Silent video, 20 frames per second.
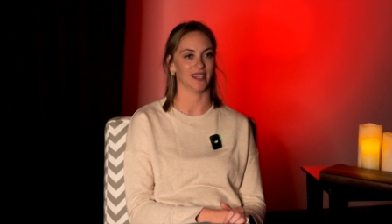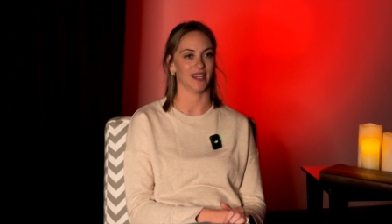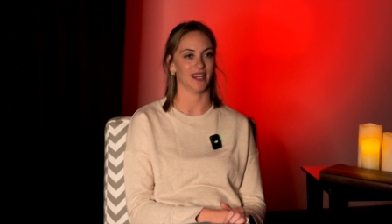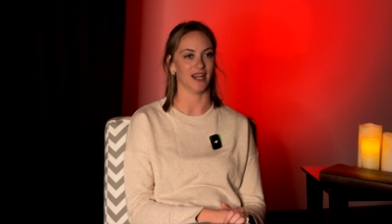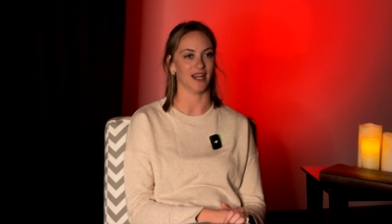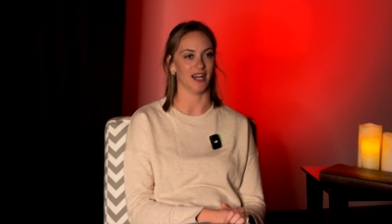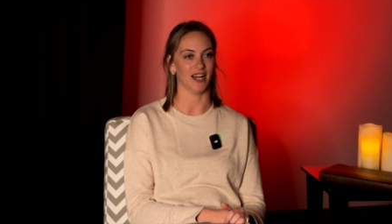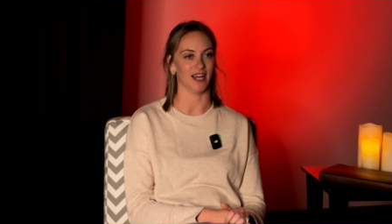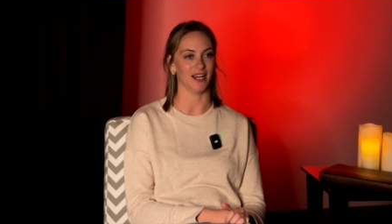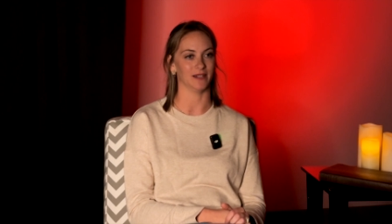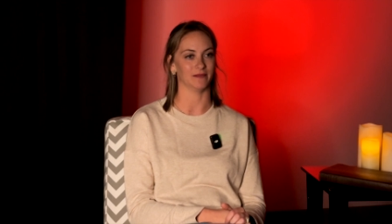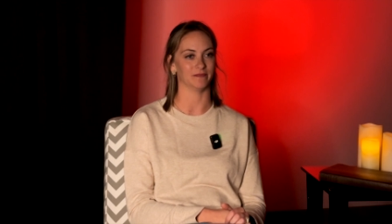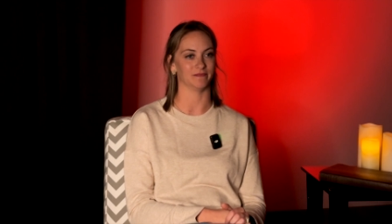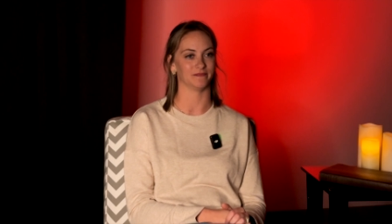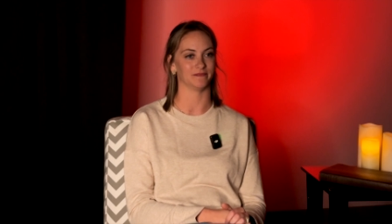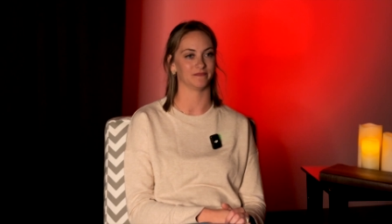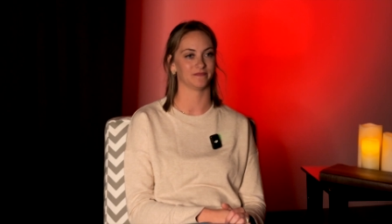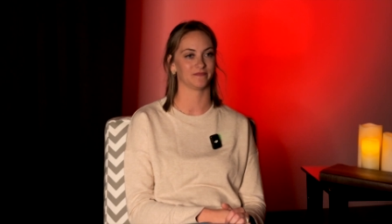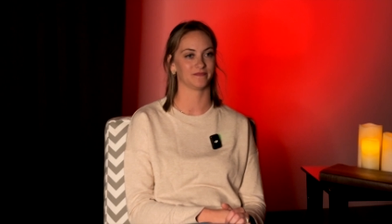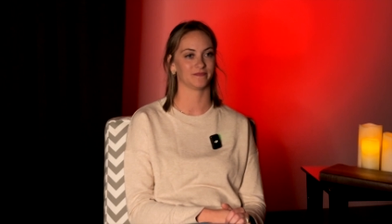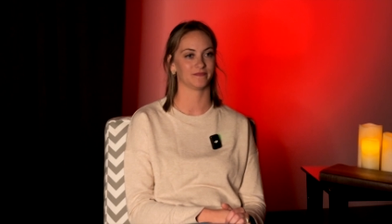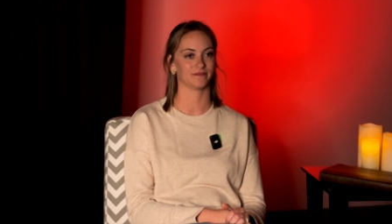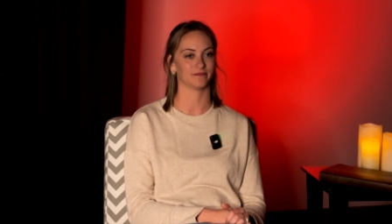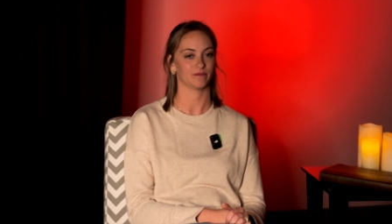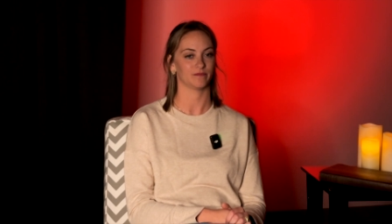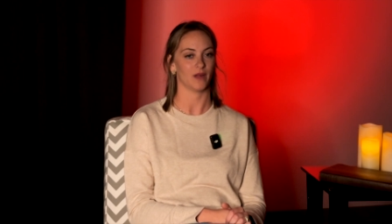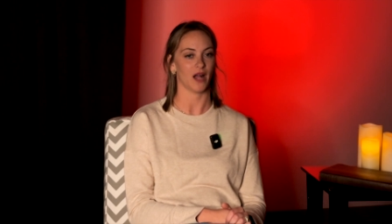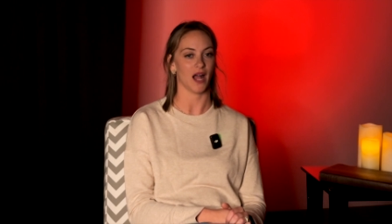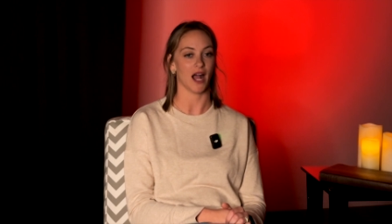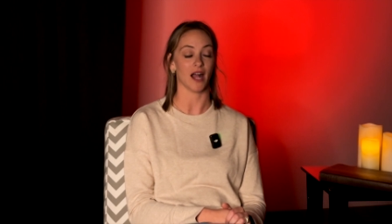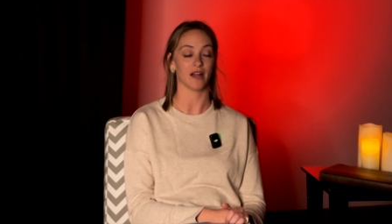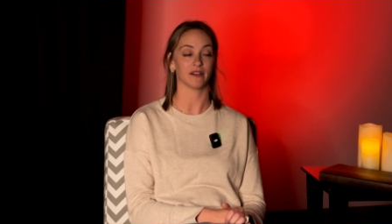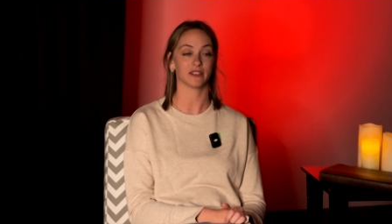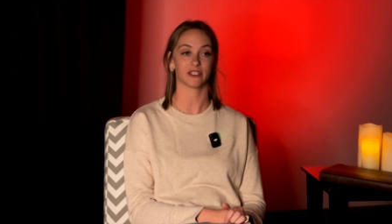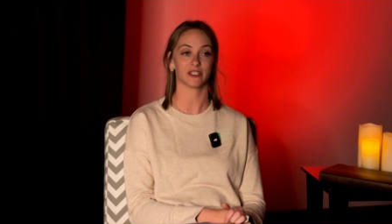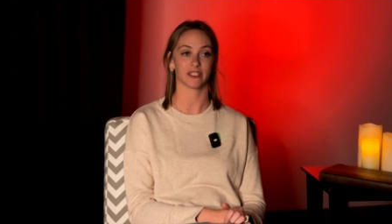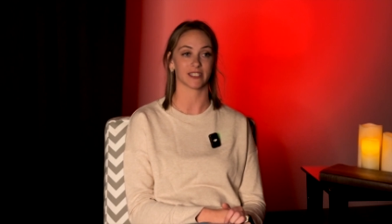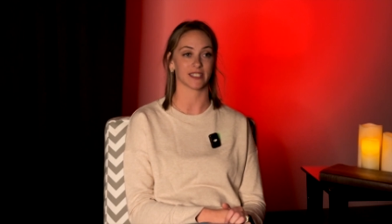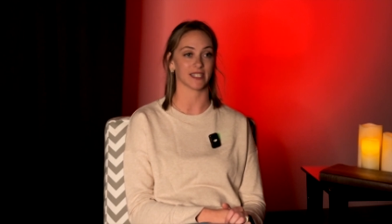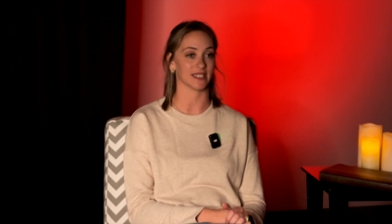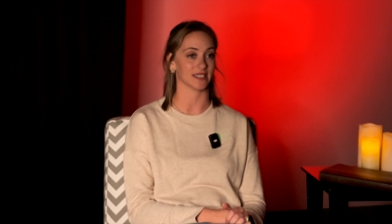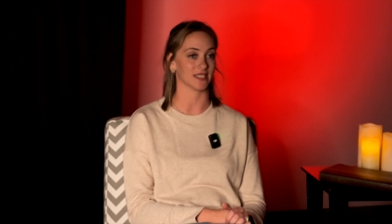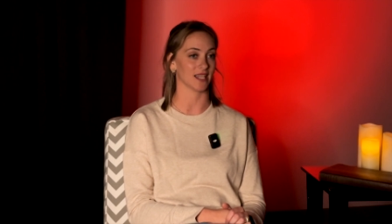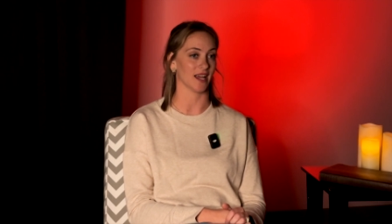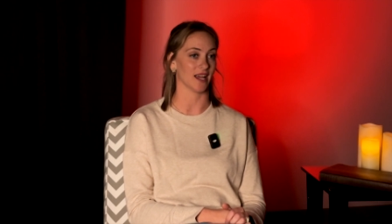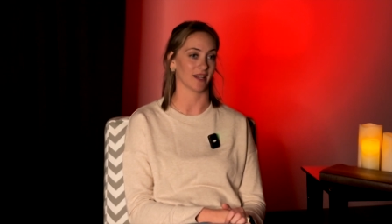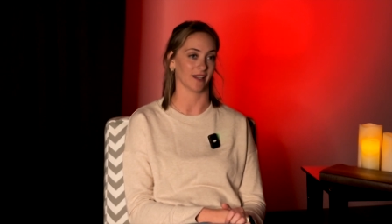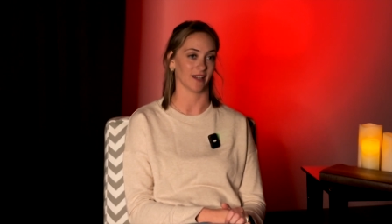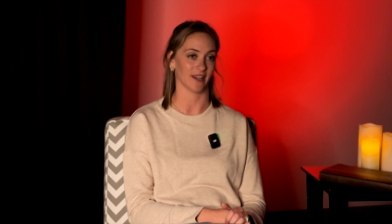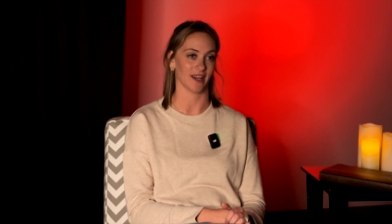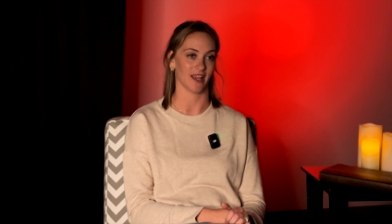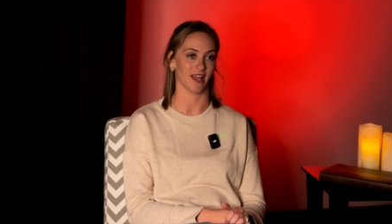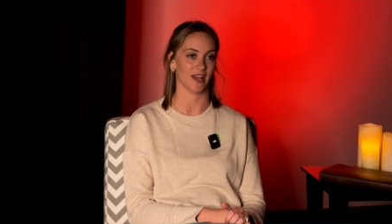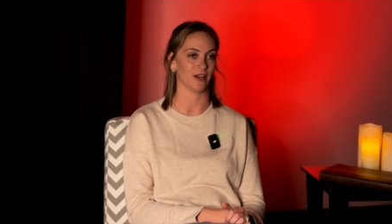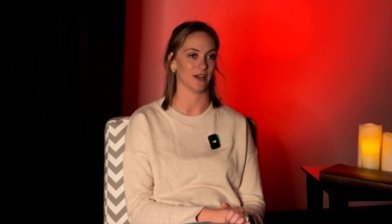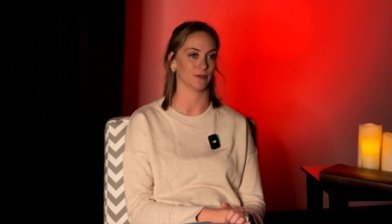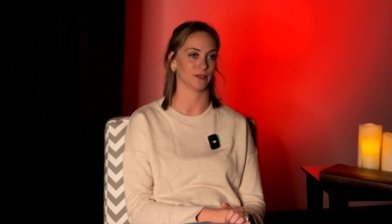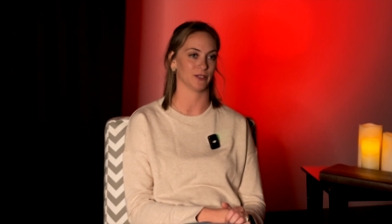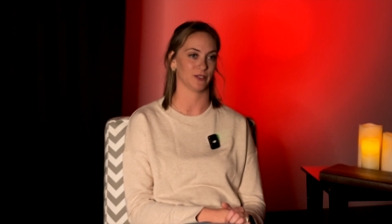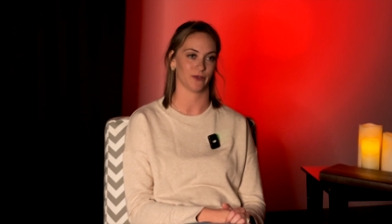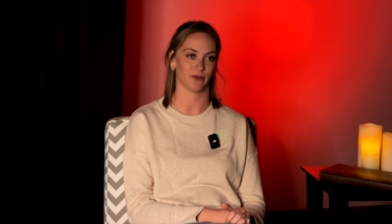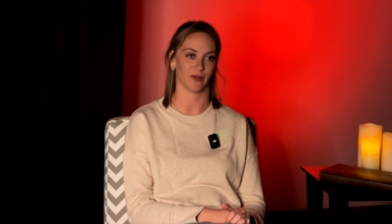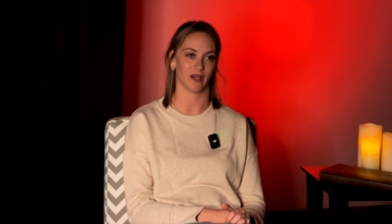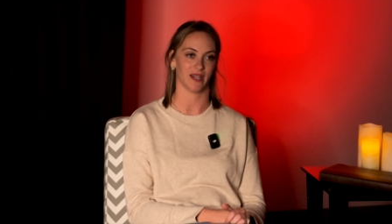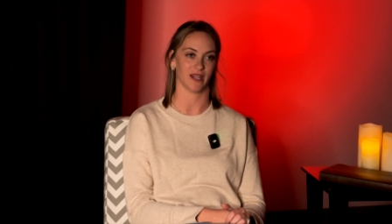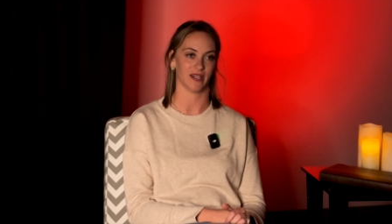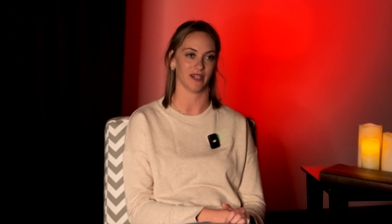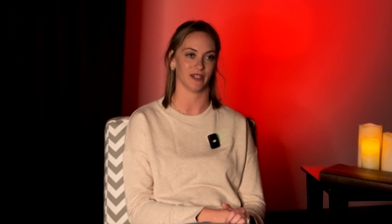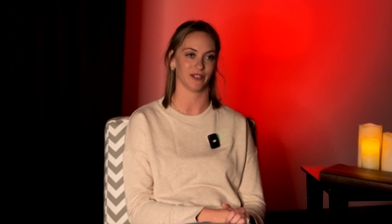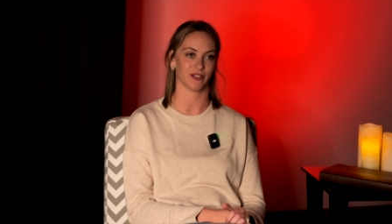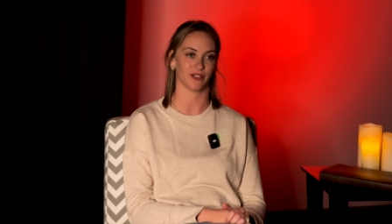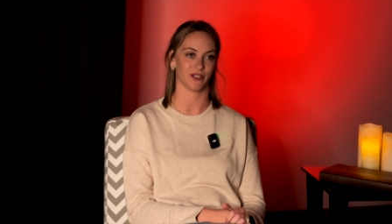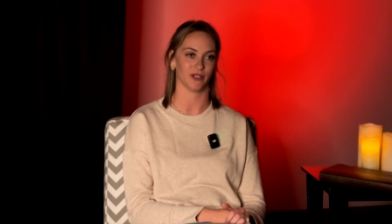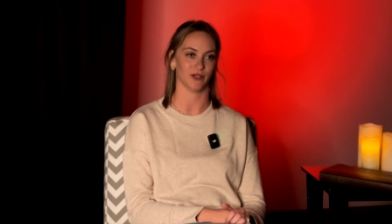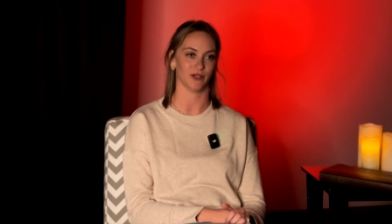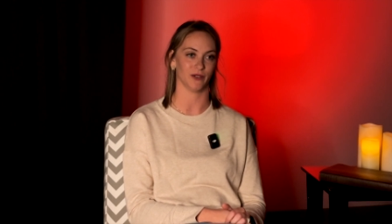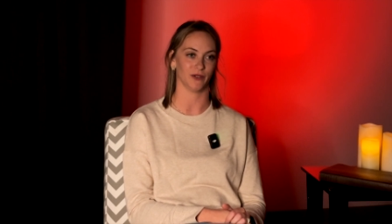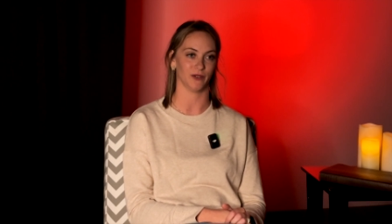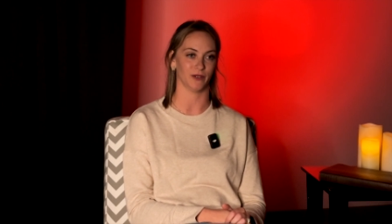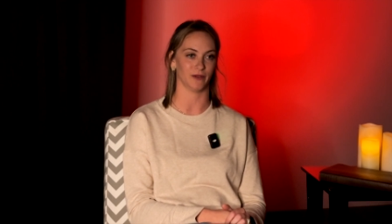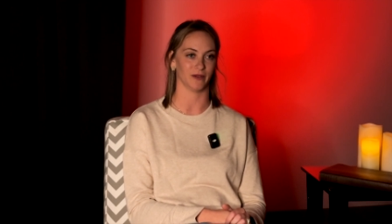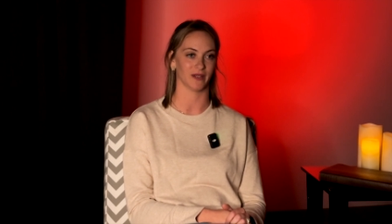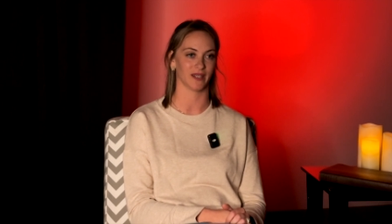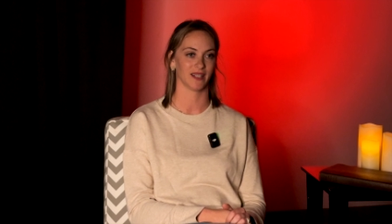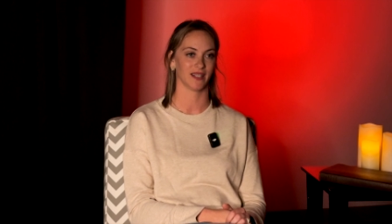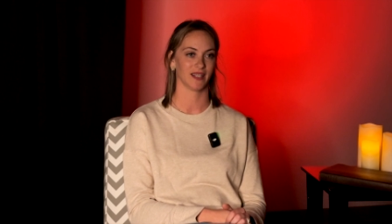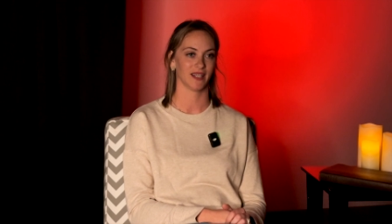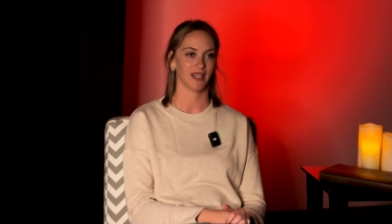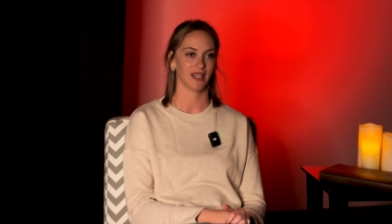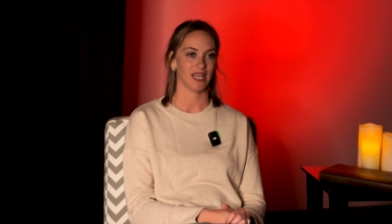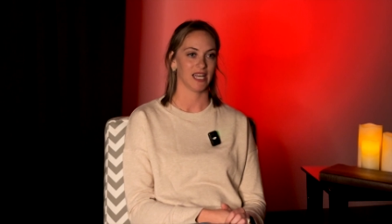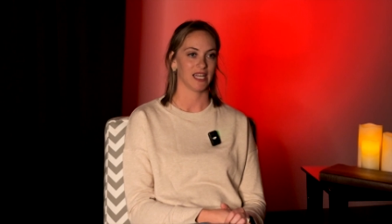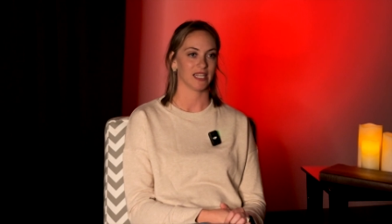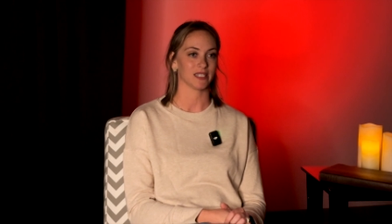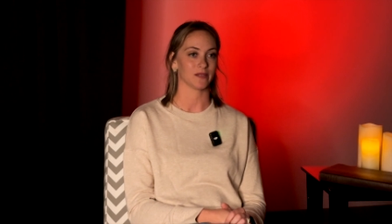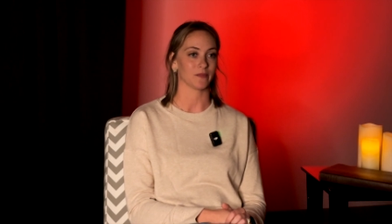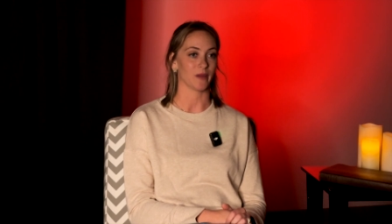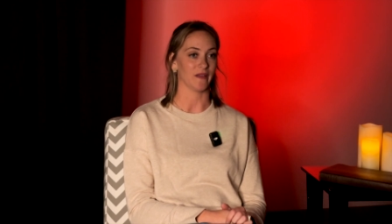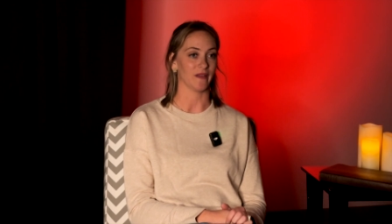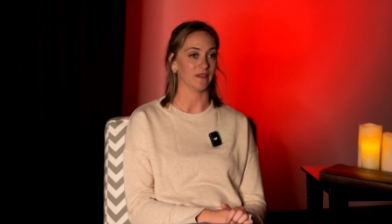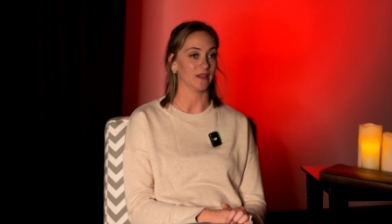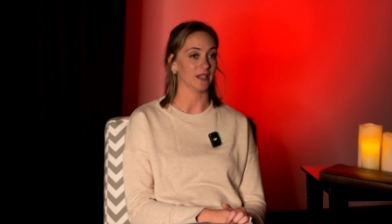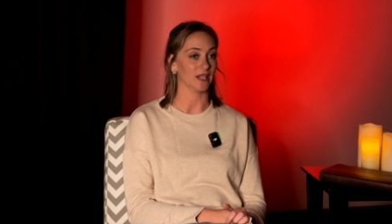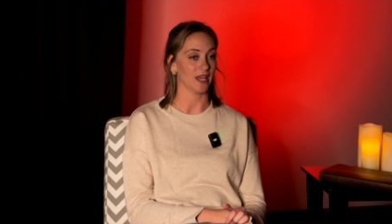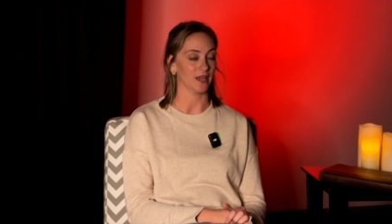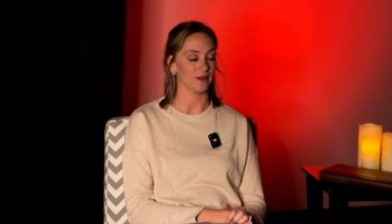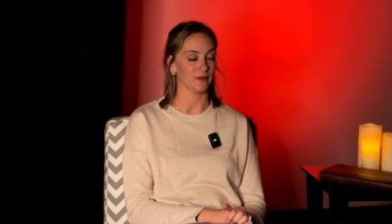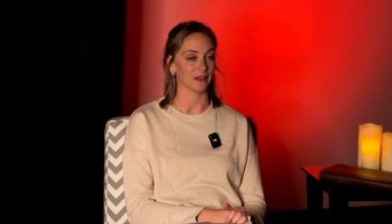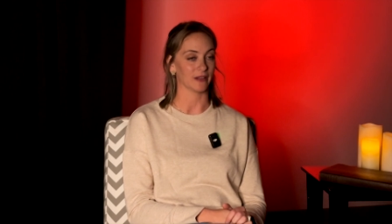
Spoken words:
I was just excited. I was ready to spend the day